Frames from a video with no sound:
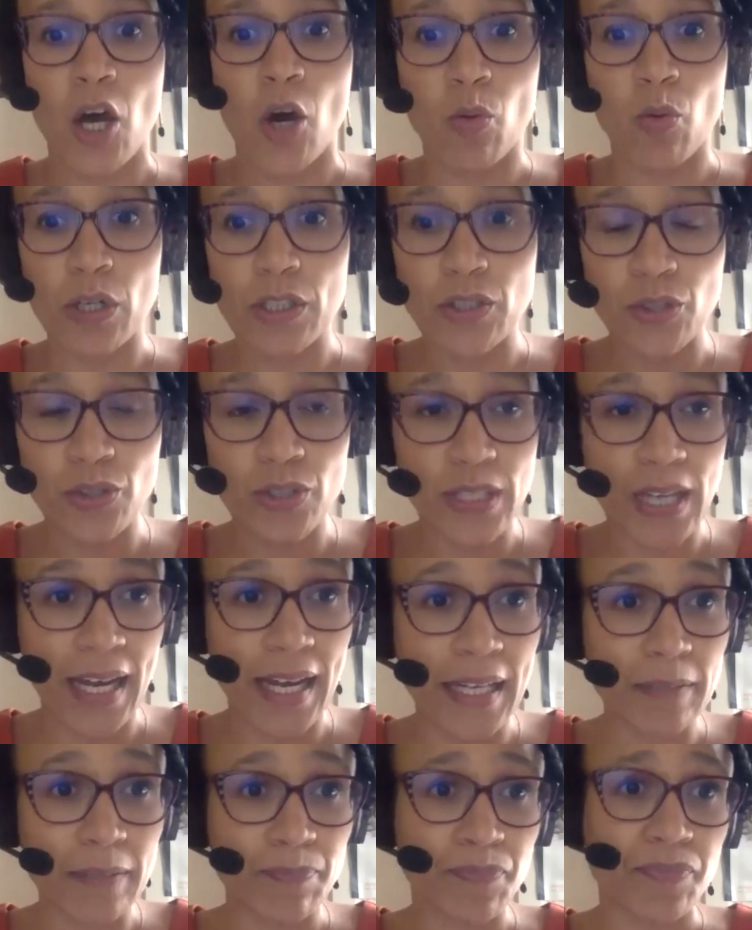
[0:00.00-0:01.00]
what
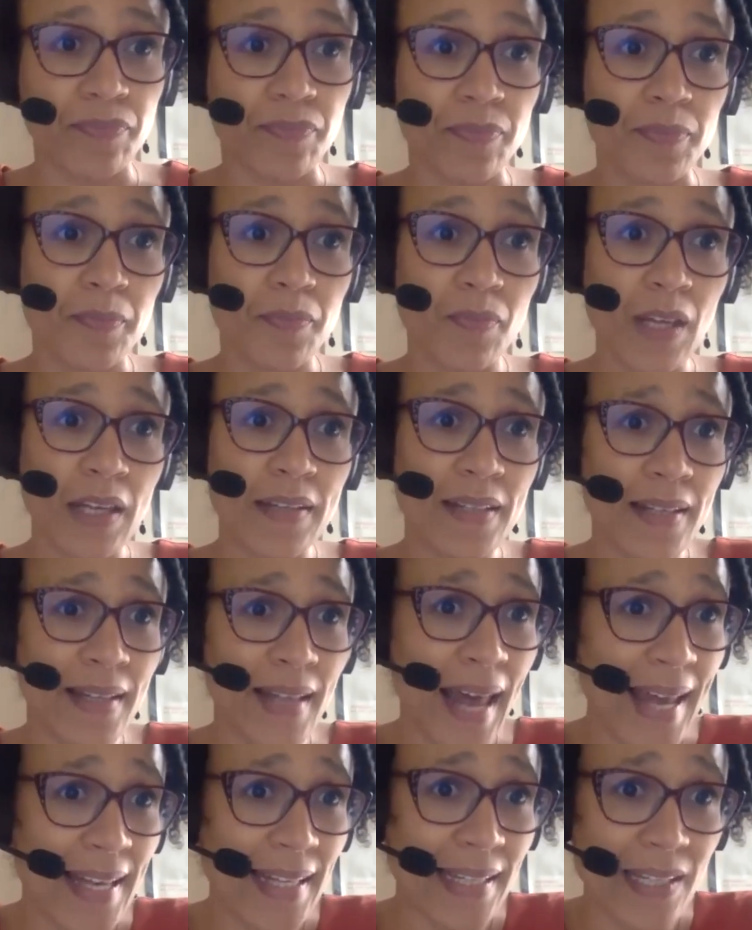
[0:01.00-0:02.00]
today the
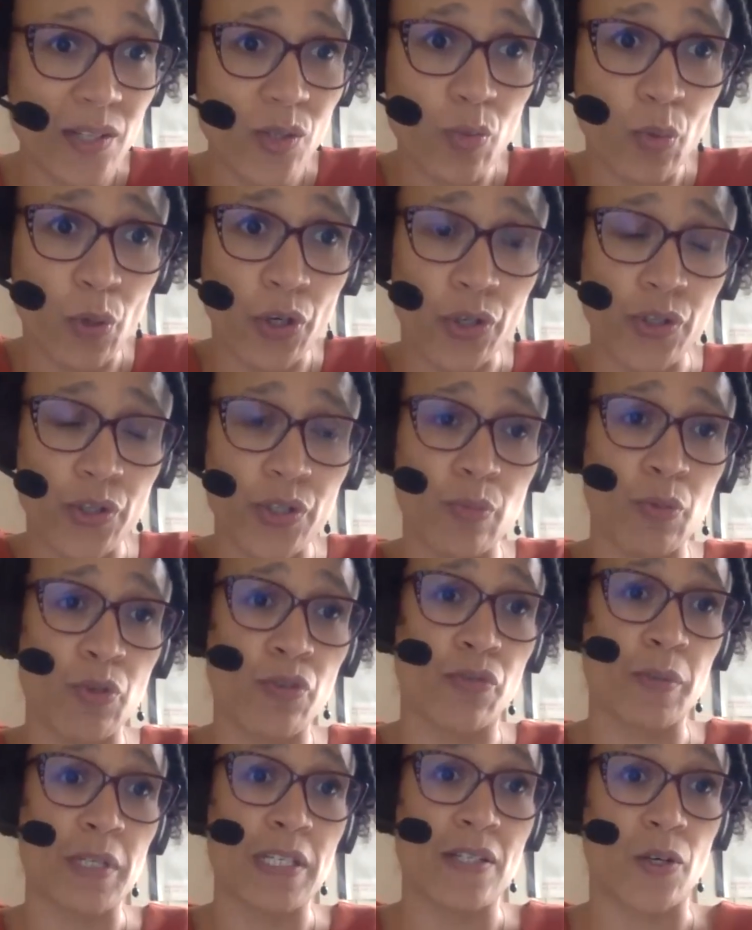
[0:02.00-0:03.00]
landless workers
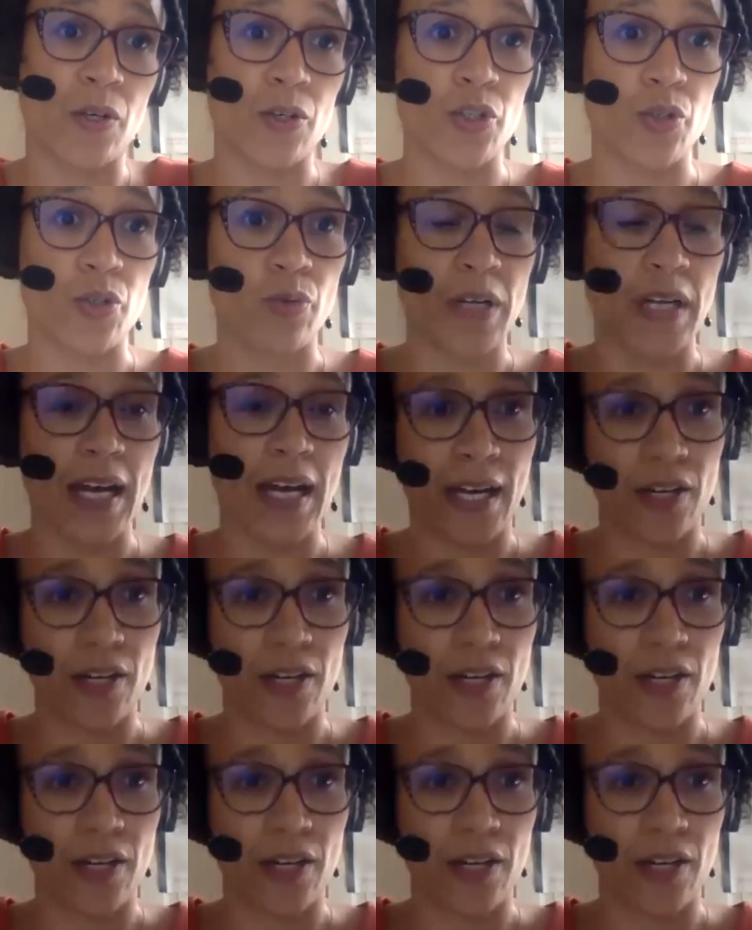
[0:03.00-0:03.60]
movements are doing,